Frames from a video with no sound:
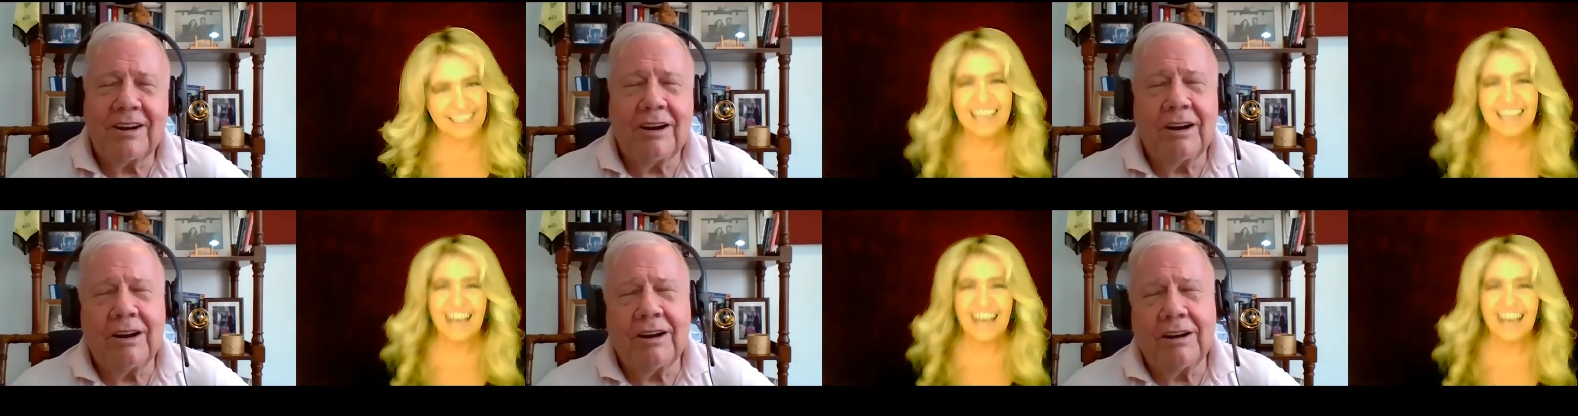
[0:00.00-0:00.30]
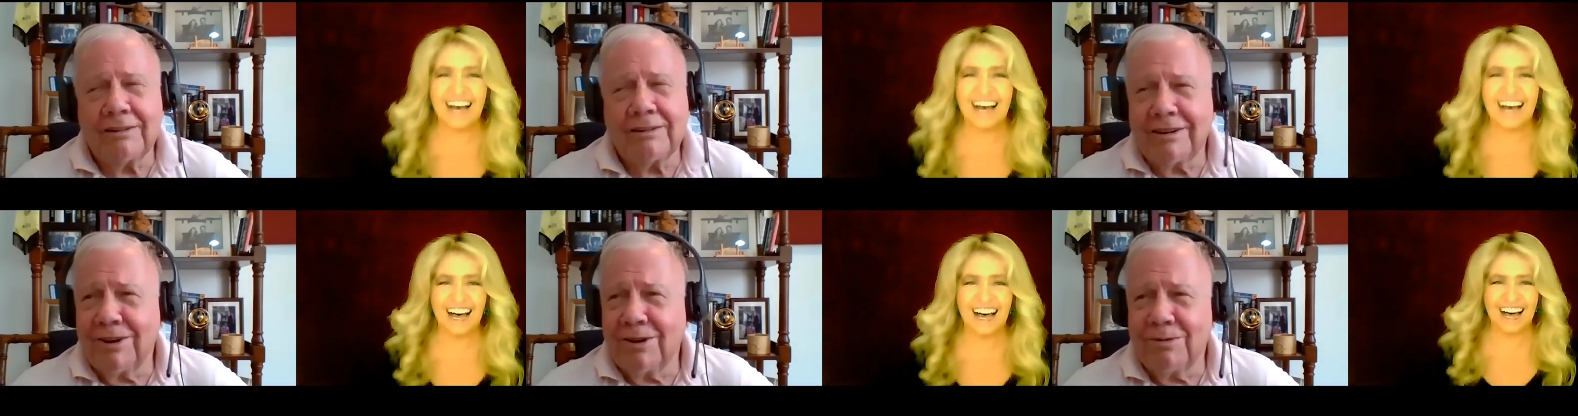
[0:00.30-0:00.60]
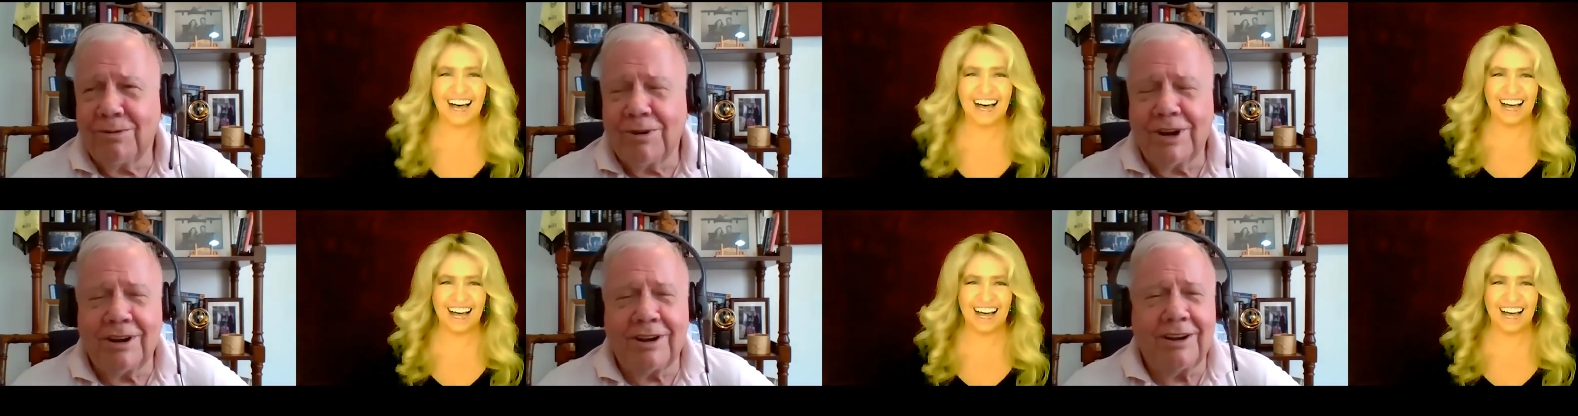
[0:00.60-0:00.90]
Speaker 1: oh,
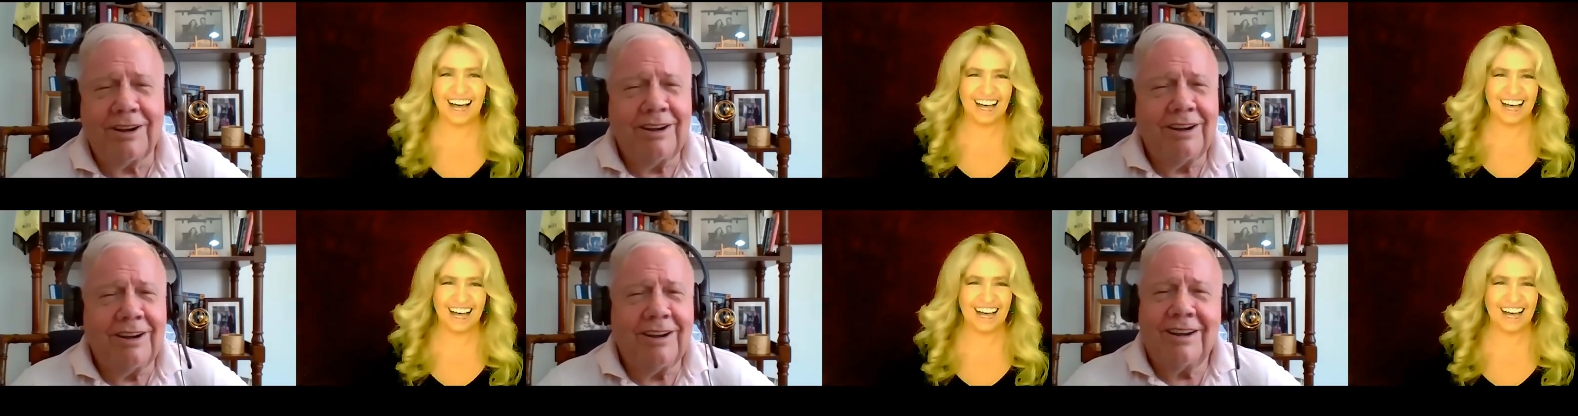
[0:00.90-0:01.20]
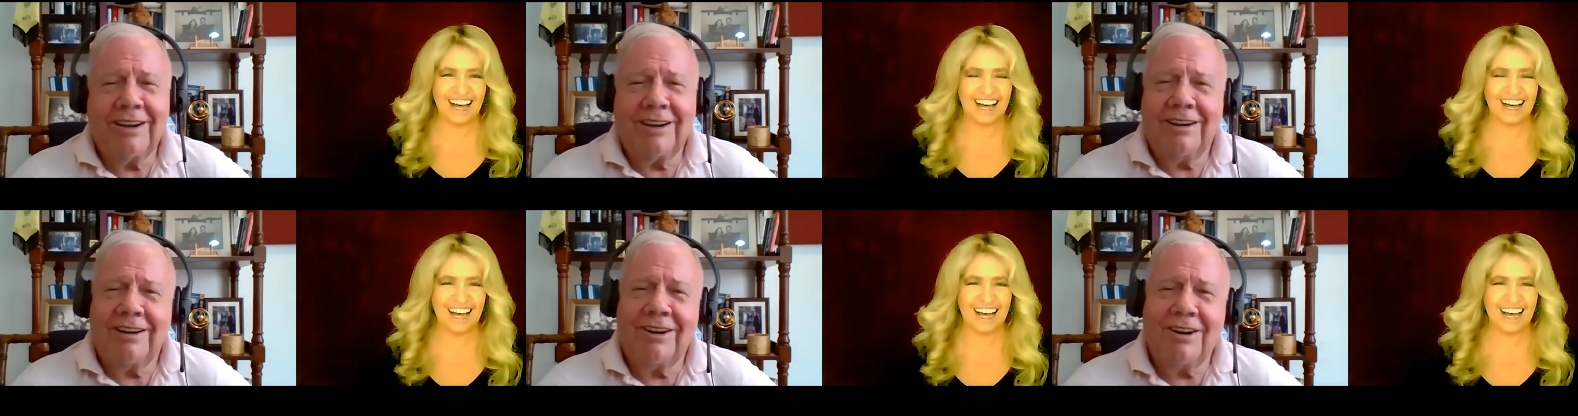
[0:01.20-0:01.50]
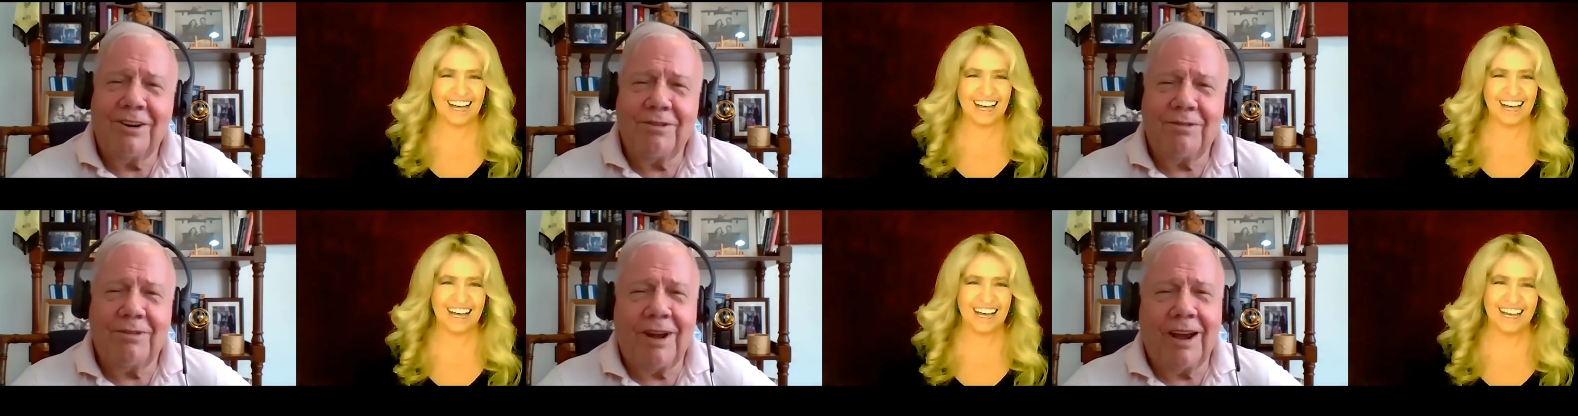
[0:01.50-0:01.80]
don't Oh, you're
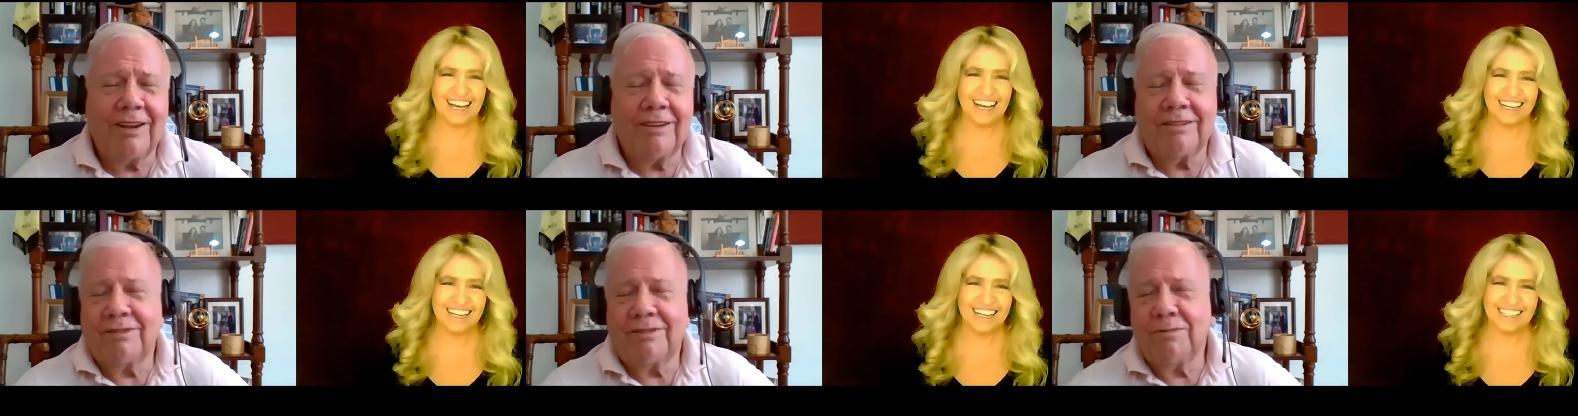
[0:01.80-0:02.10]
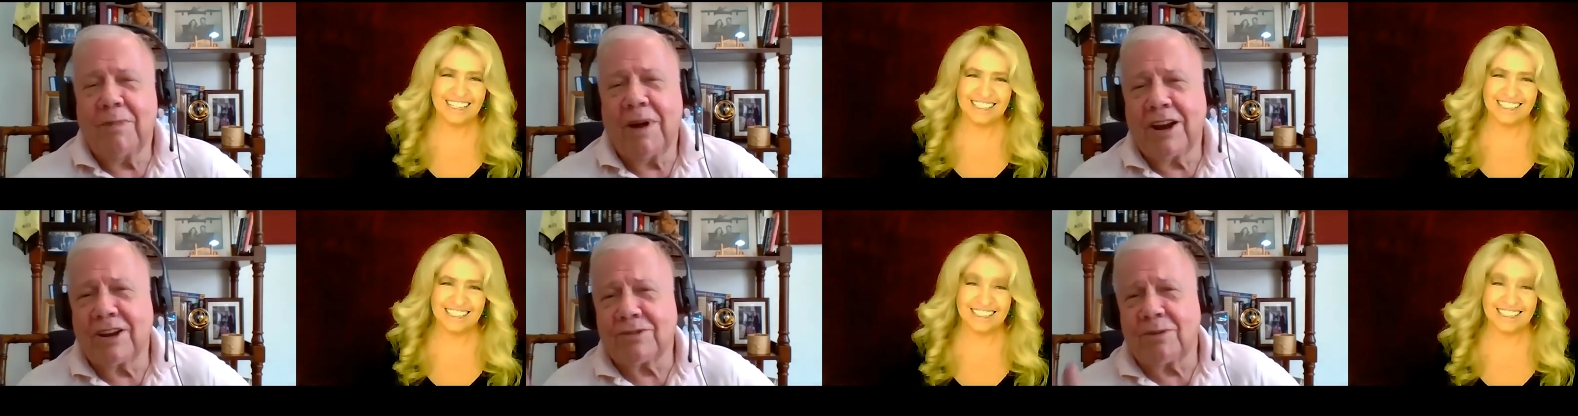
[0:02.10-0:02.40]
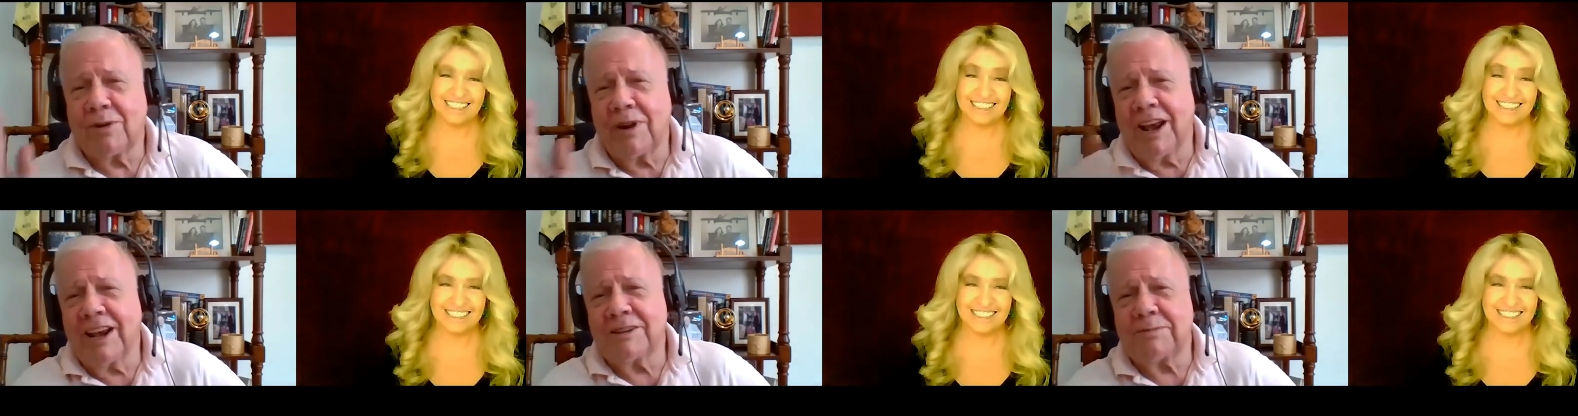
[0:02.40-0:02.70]
right. You might as well
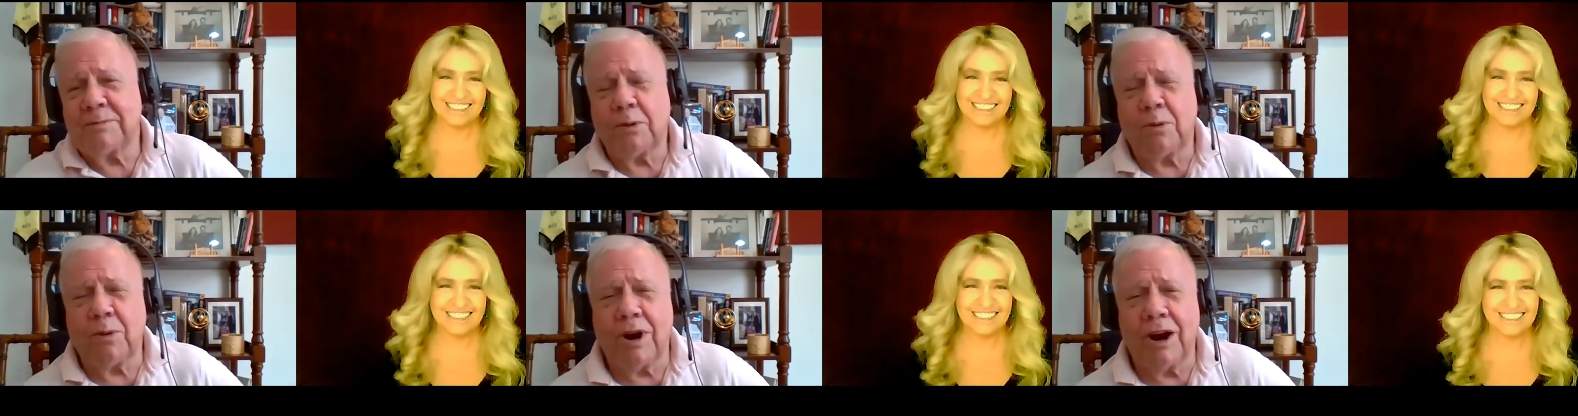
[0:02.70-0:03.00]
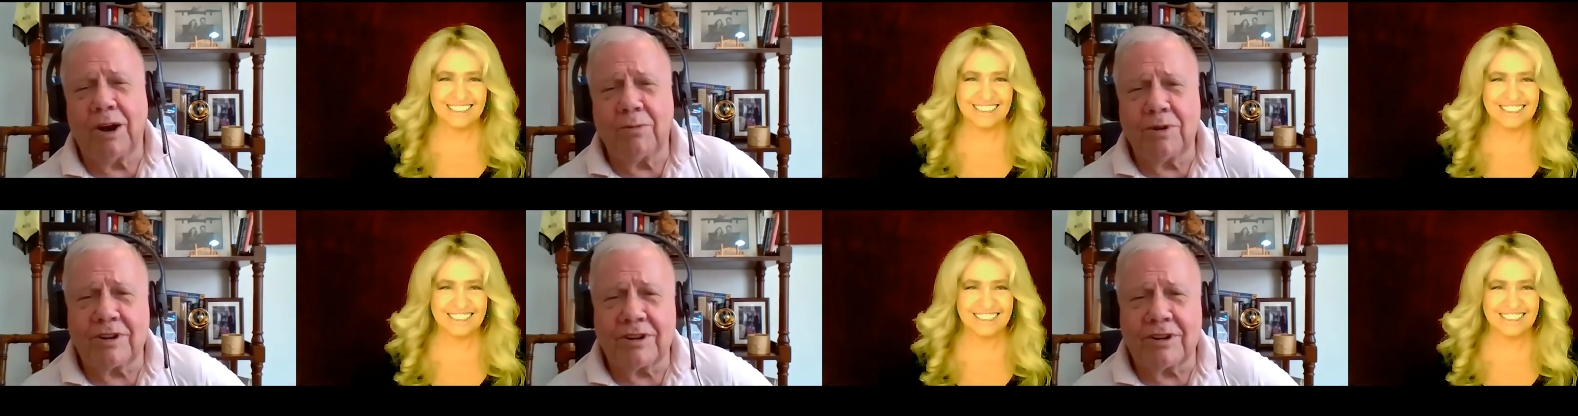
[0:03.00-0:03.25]
ask me where I went to